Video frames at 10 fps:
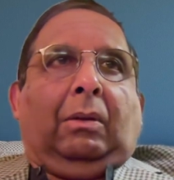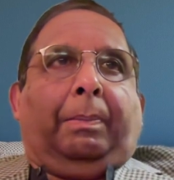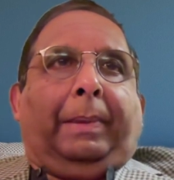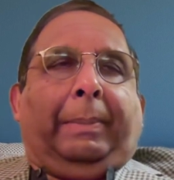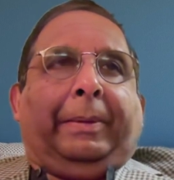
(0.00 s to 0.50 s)

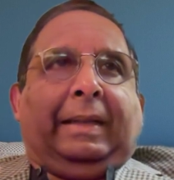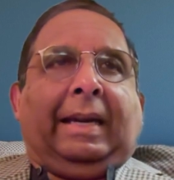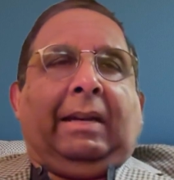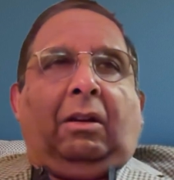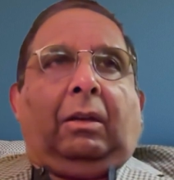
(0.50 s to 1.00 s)
people
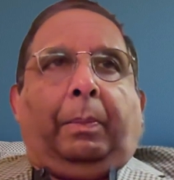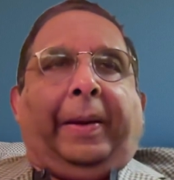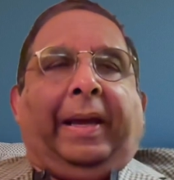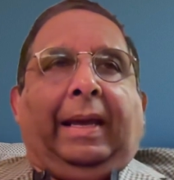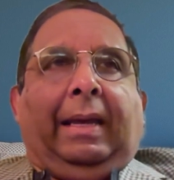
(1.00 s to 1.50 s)
cannot
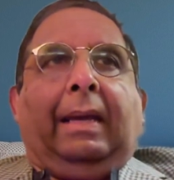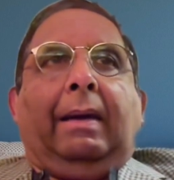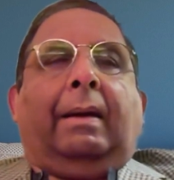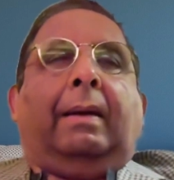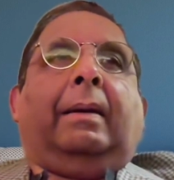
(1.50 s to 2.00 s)
pay
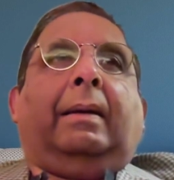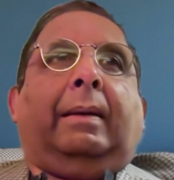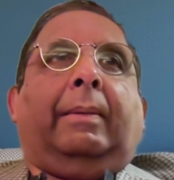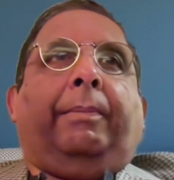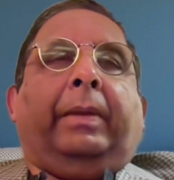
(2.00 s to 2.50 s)

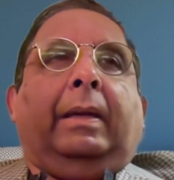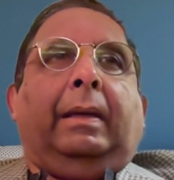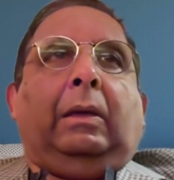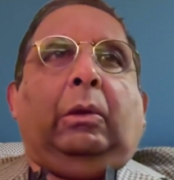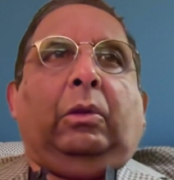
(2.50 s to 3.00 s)

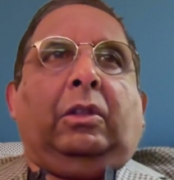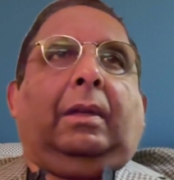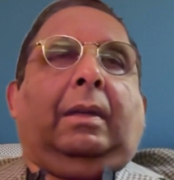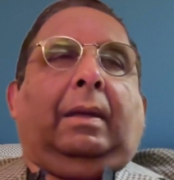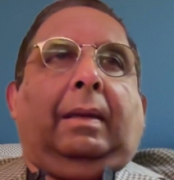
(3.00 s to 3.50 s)
huge
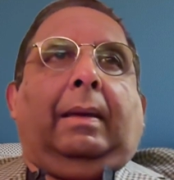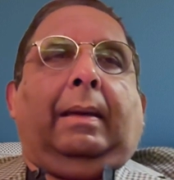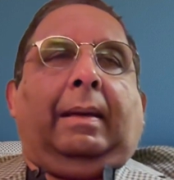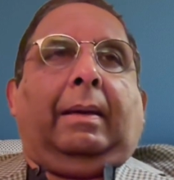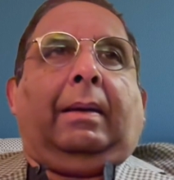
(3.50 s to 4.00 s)

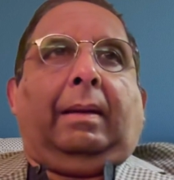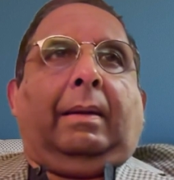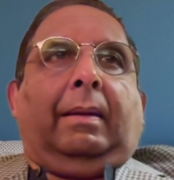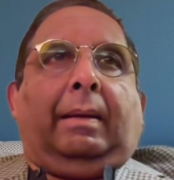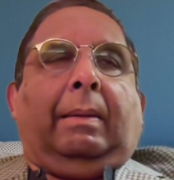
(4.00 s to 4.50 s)

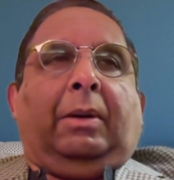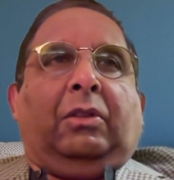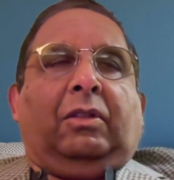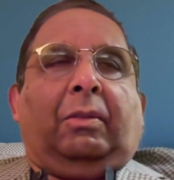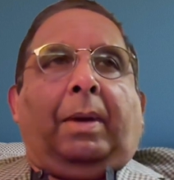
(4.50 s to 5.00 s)

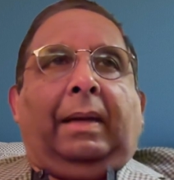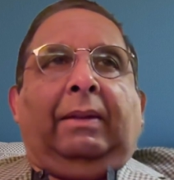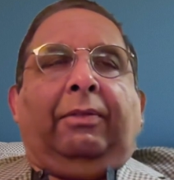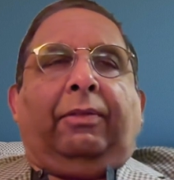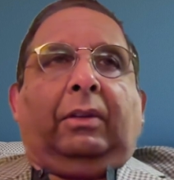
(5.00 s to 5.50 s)
amounts of
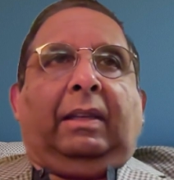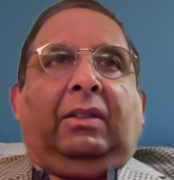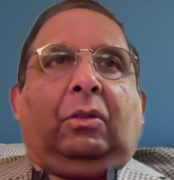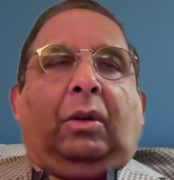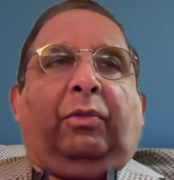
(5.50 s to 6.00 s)
money for
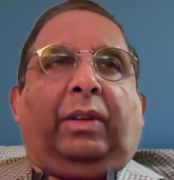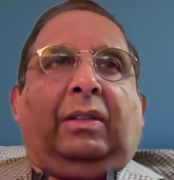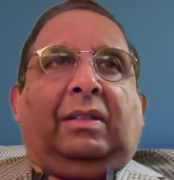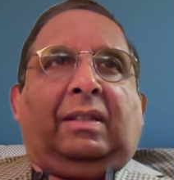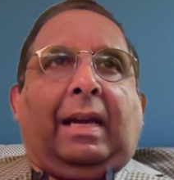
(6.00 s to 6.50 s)
these
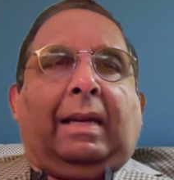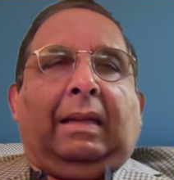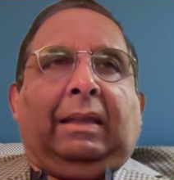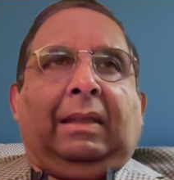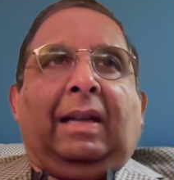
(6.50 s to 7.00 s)
conferences, and I
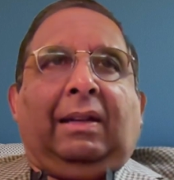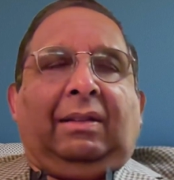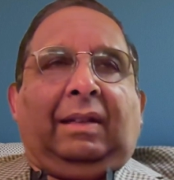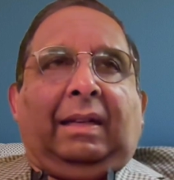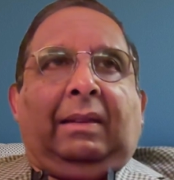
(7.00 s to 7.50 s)
think
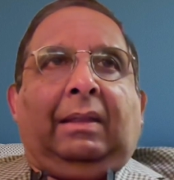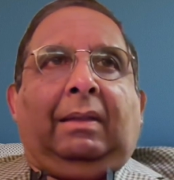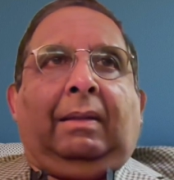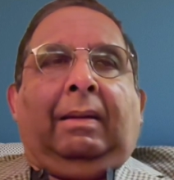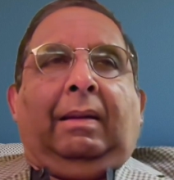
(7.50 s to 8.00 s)
that's another
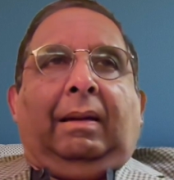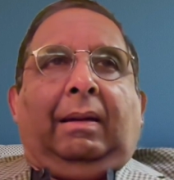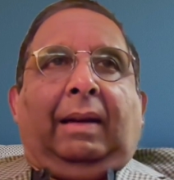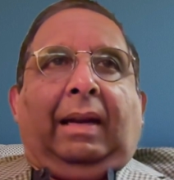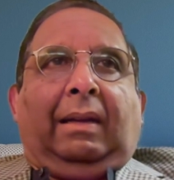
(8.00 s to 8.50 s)

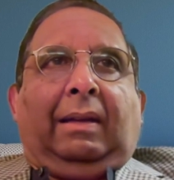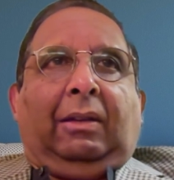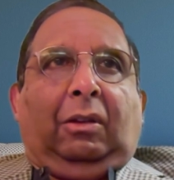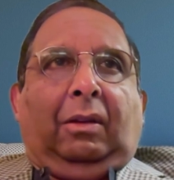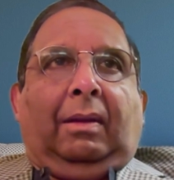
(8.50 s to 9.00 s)
great
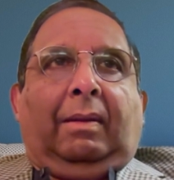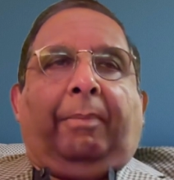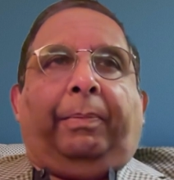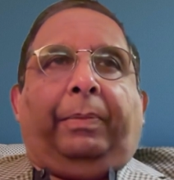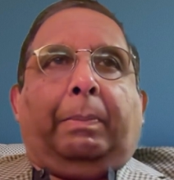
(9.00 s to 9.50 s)

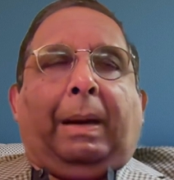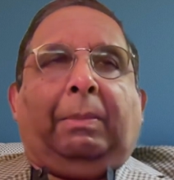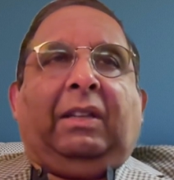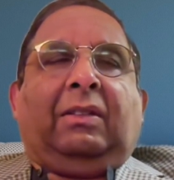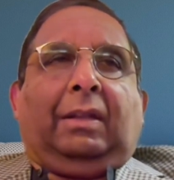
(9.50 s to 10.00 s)

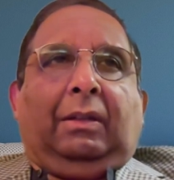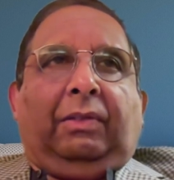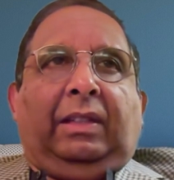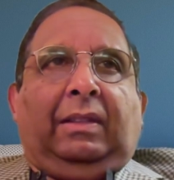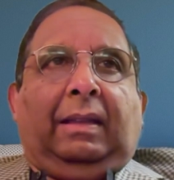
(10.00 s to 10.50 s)
public
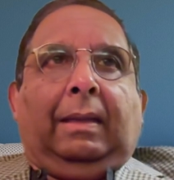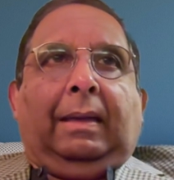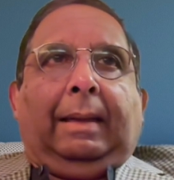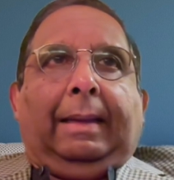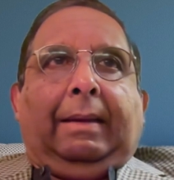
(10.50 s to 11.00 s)
service
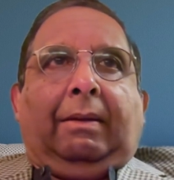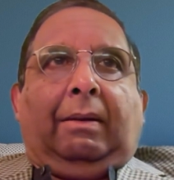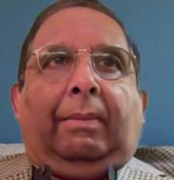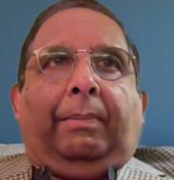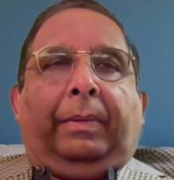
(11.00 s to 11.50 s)

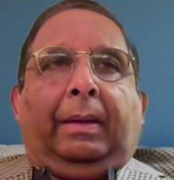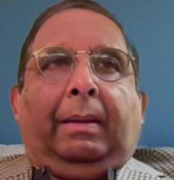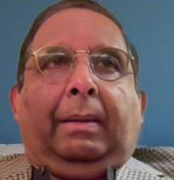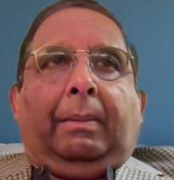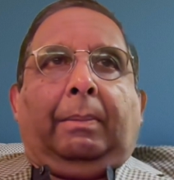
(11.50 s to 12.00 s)

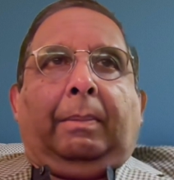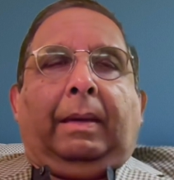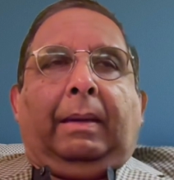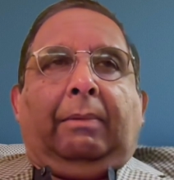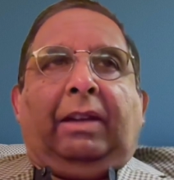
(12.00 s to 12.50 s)

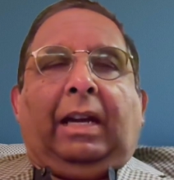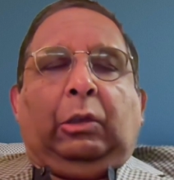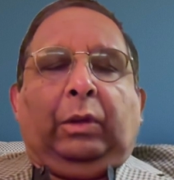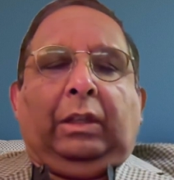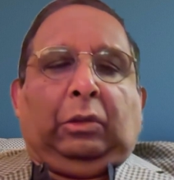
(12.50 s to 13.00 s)
we are
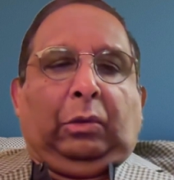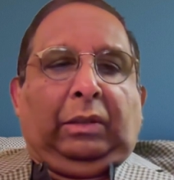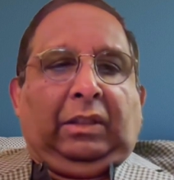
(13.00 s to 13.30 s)
doing through this